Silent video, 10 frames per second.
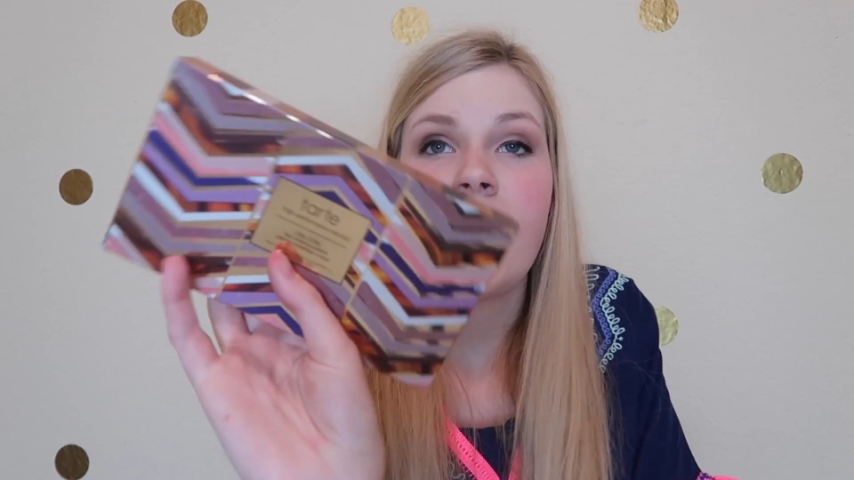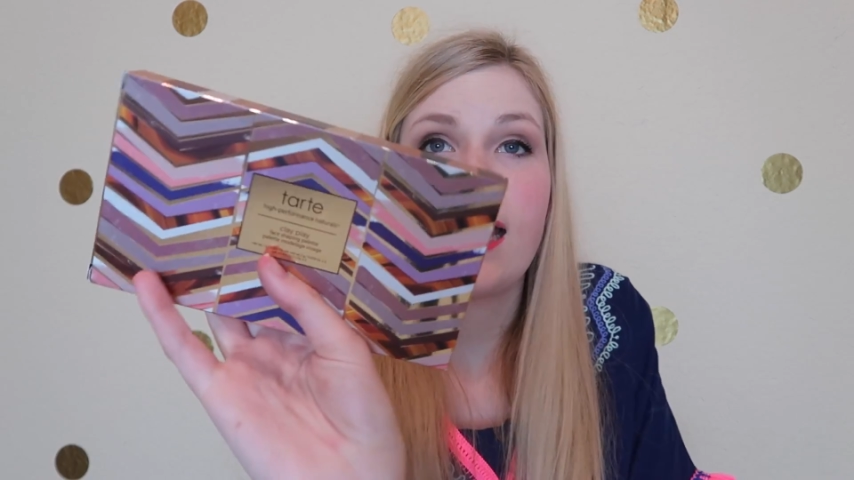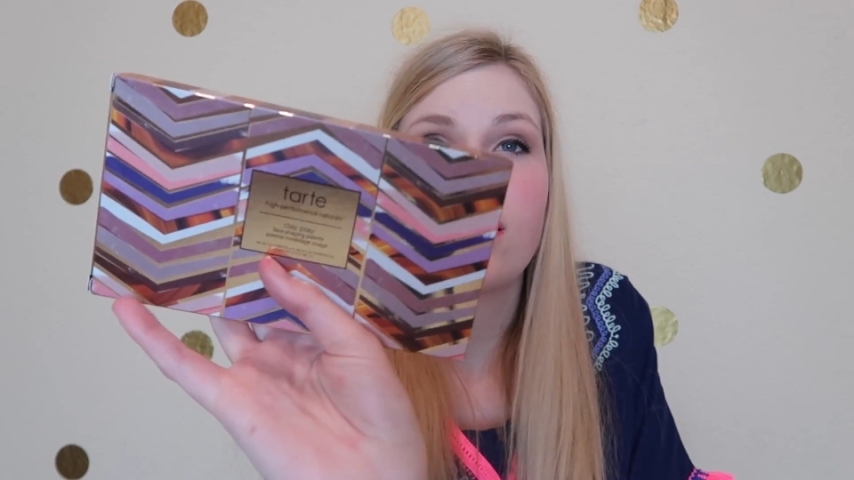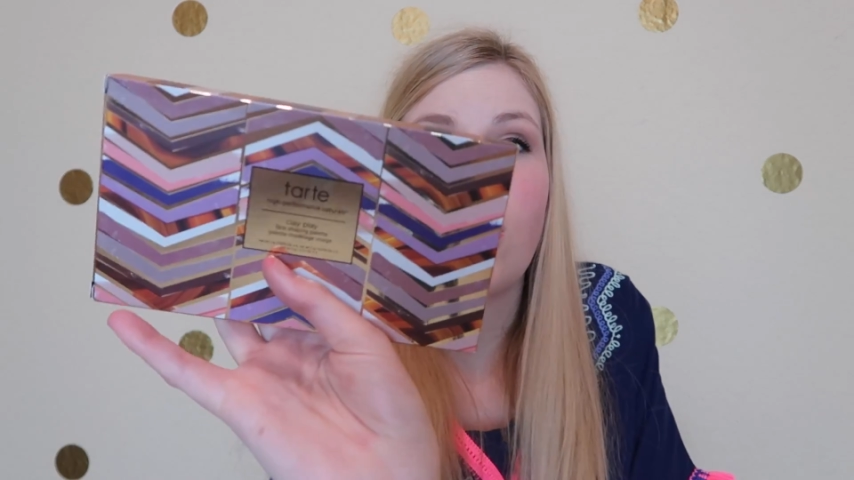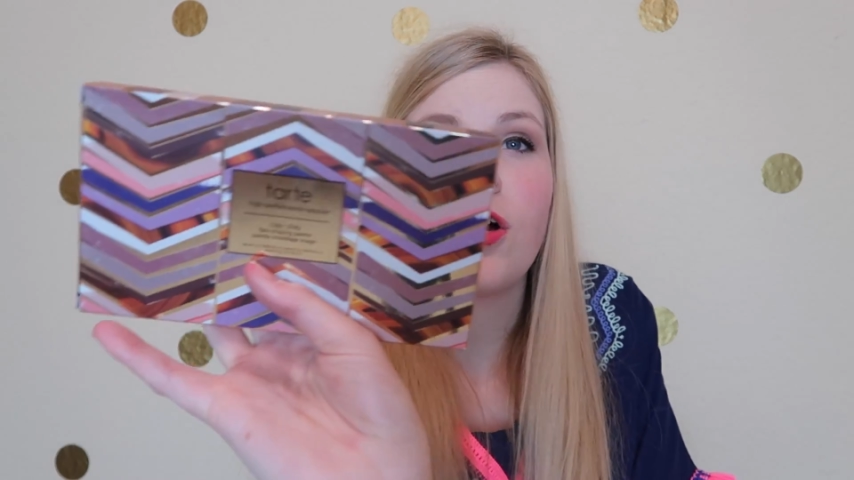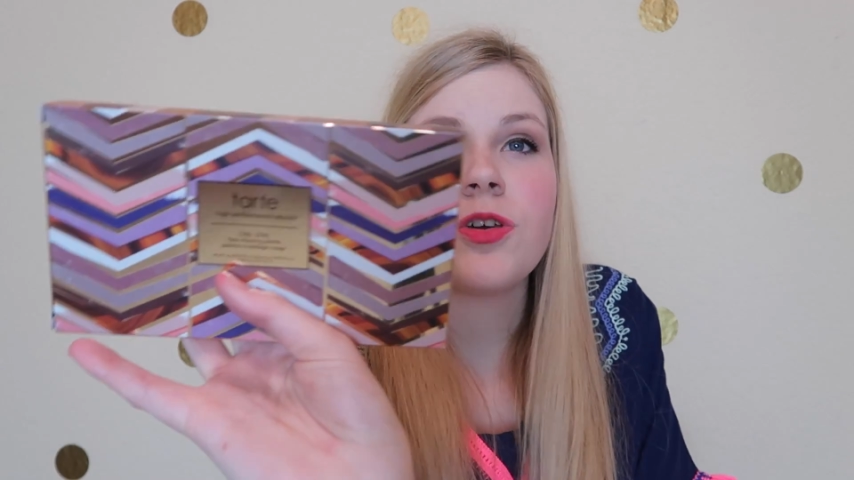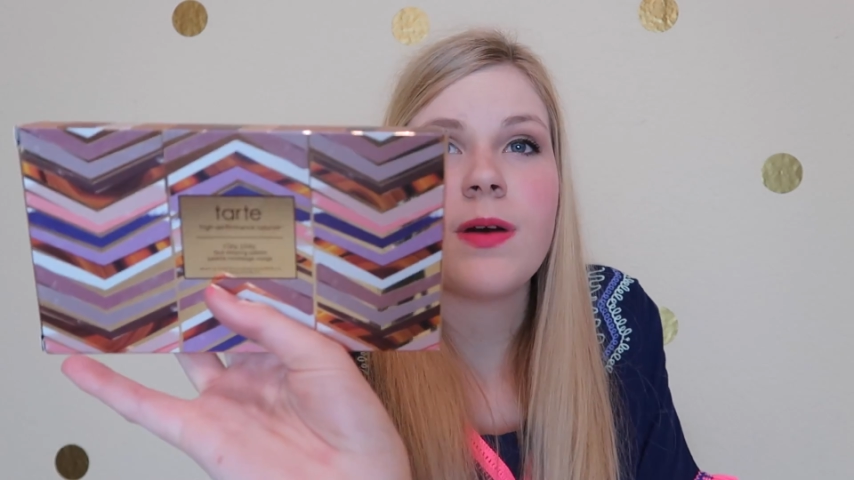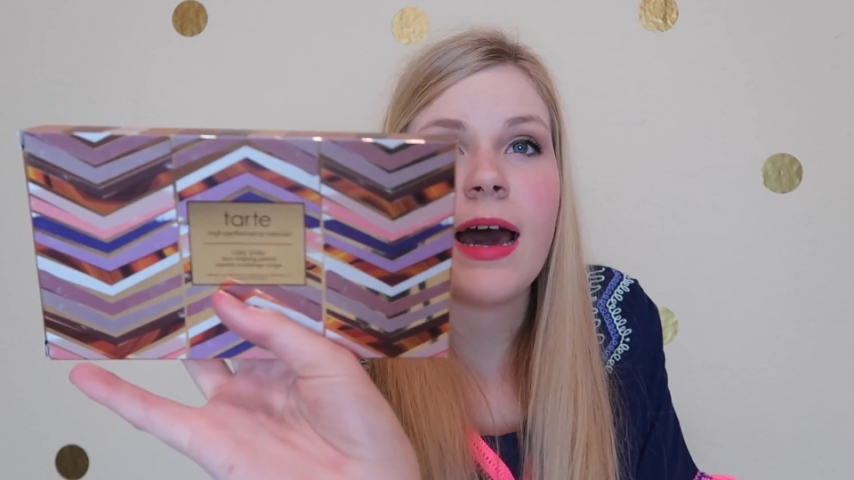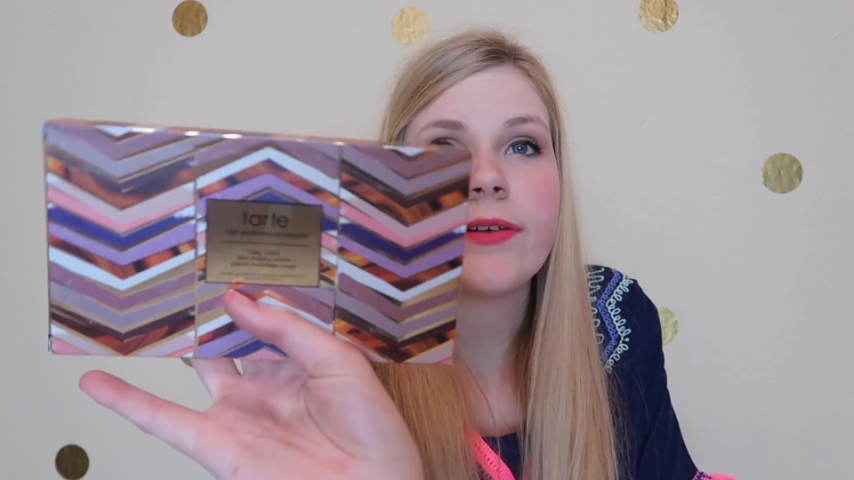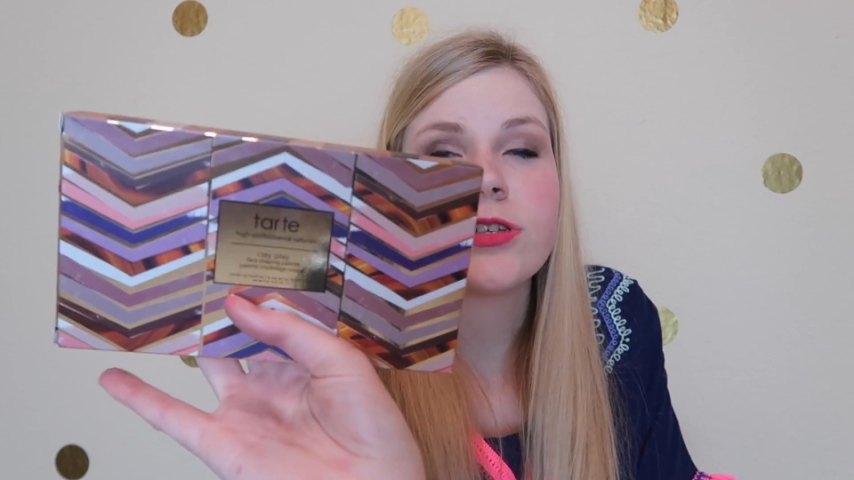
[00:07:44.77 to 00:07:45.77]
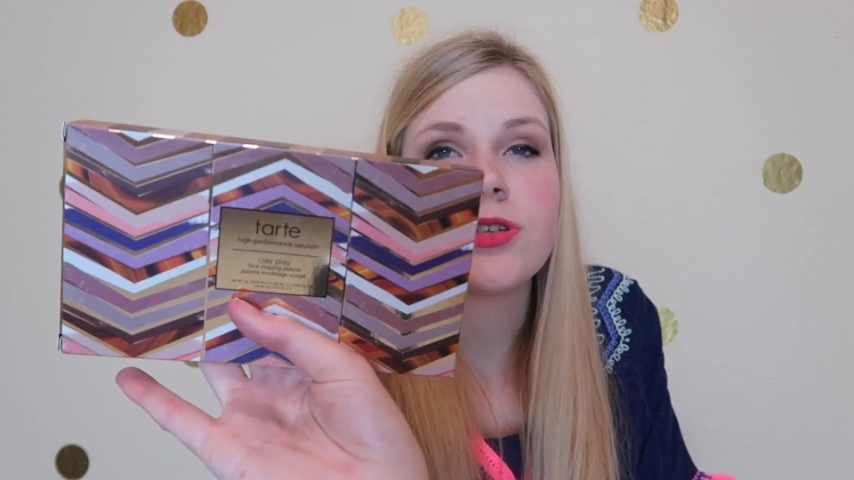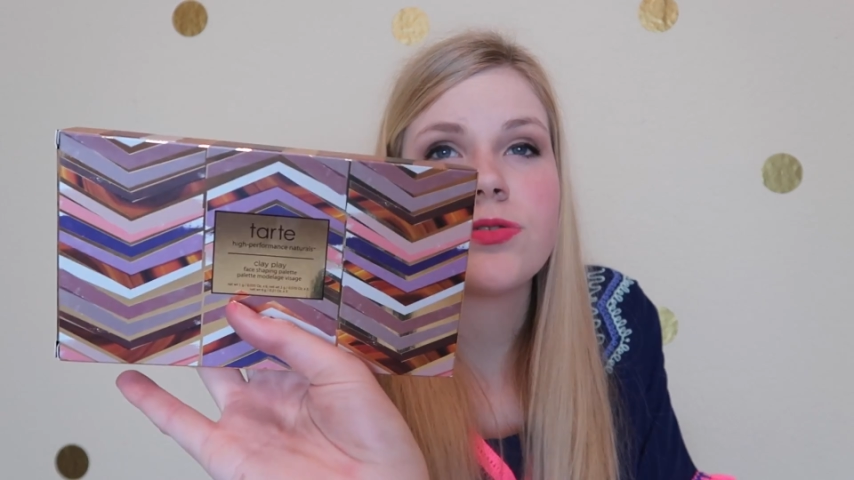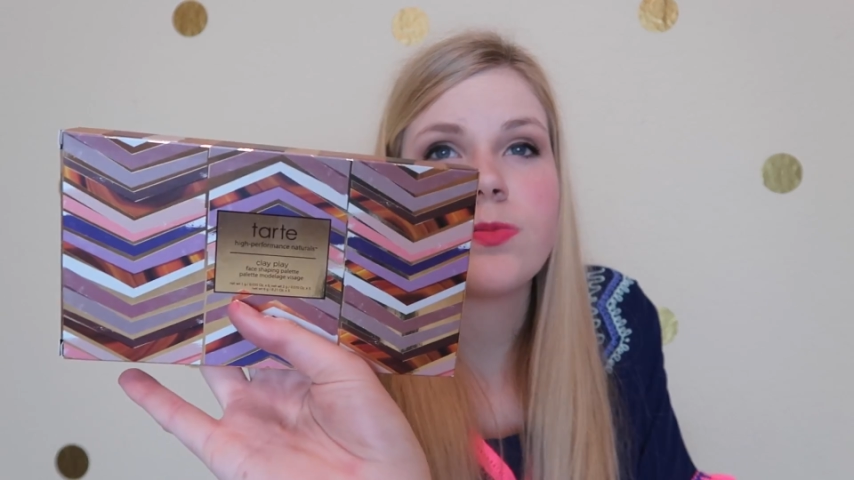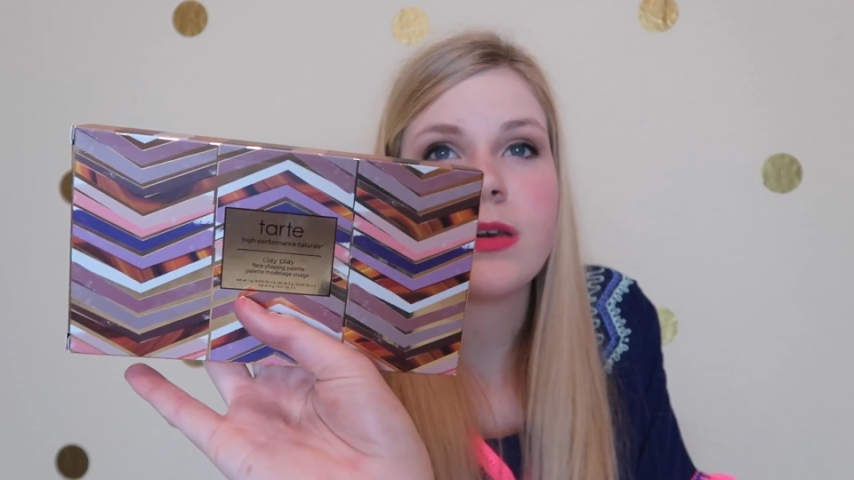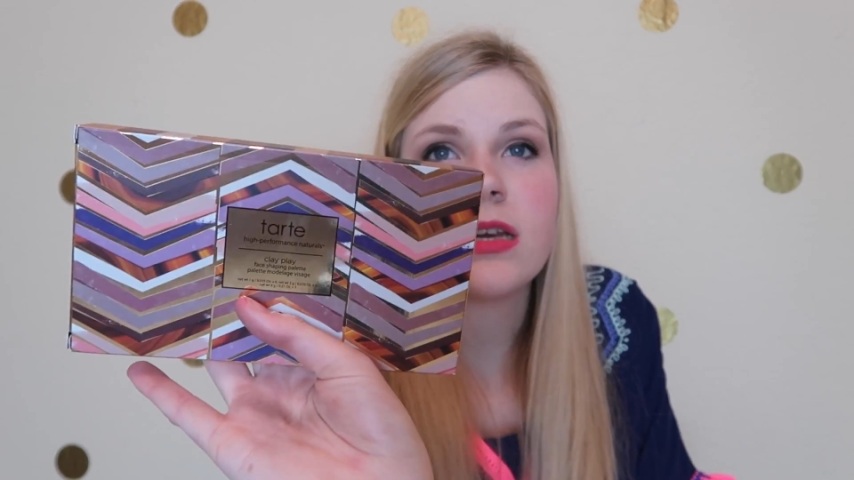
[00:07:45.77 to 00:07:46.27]
And all you have to
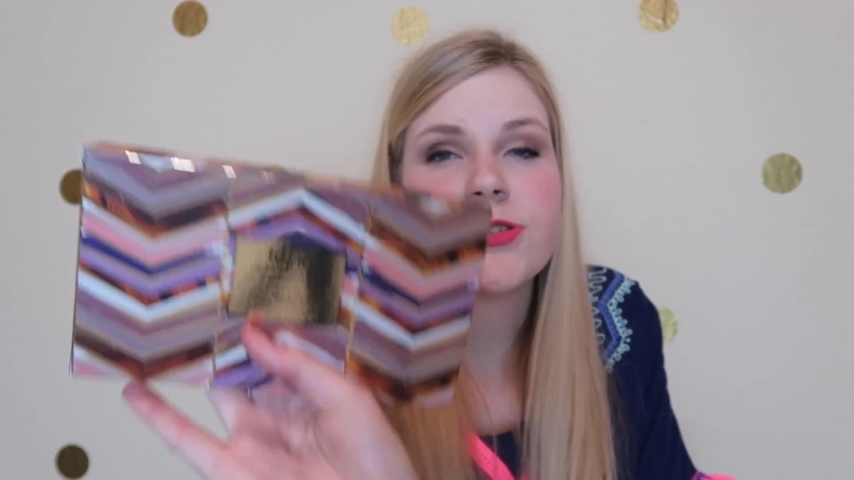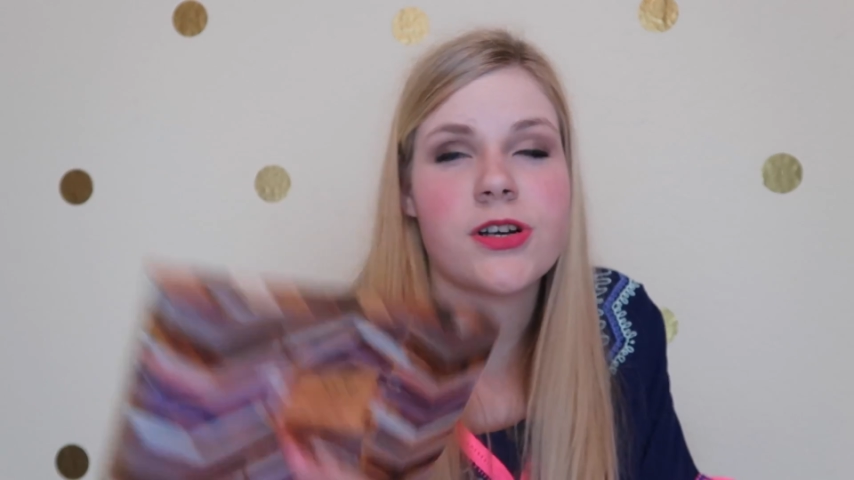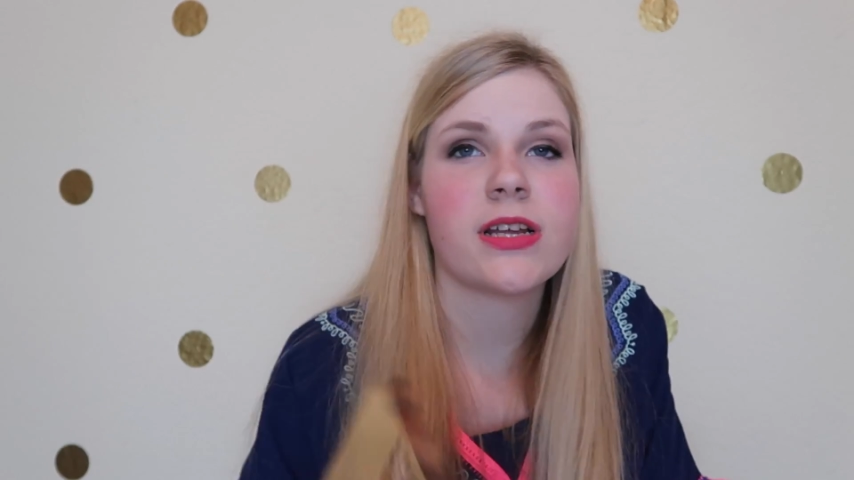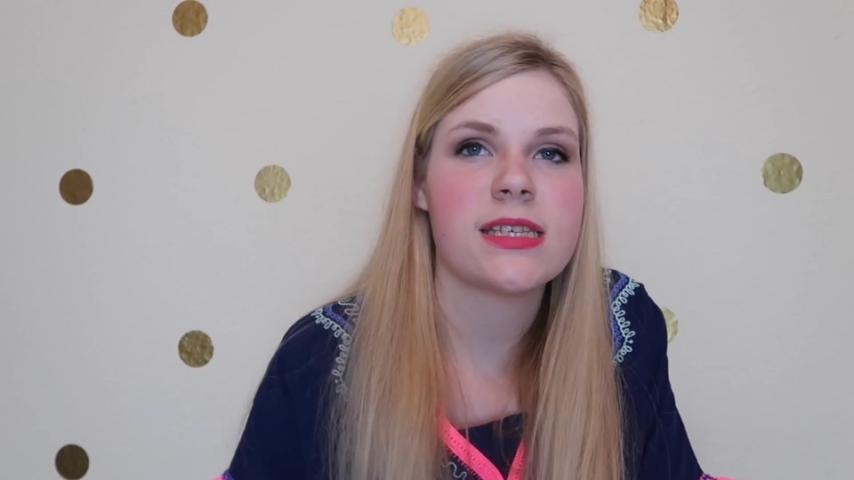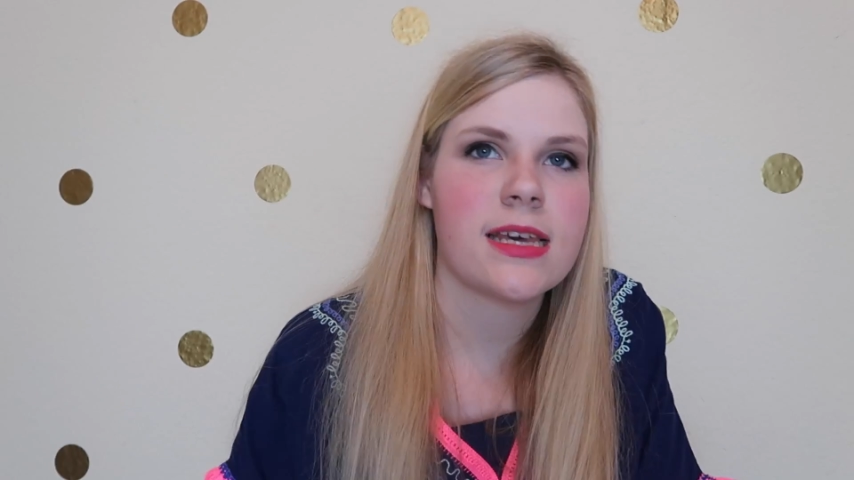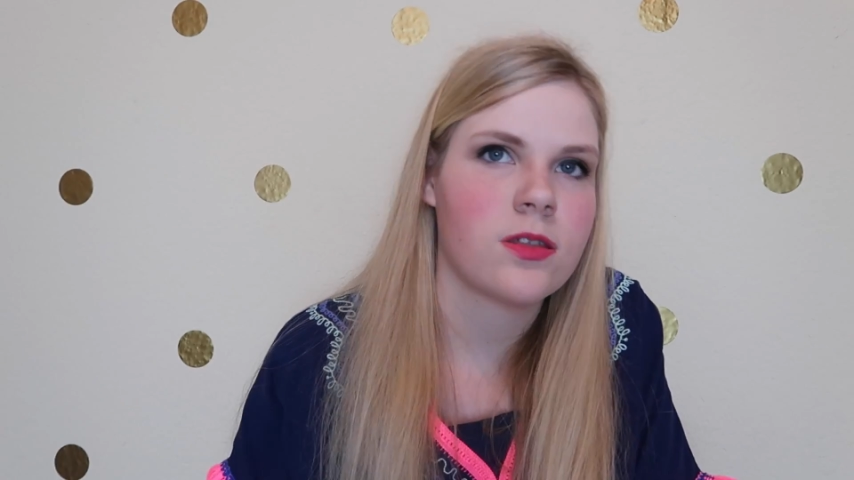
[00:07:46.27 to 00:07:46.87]
do to be entered is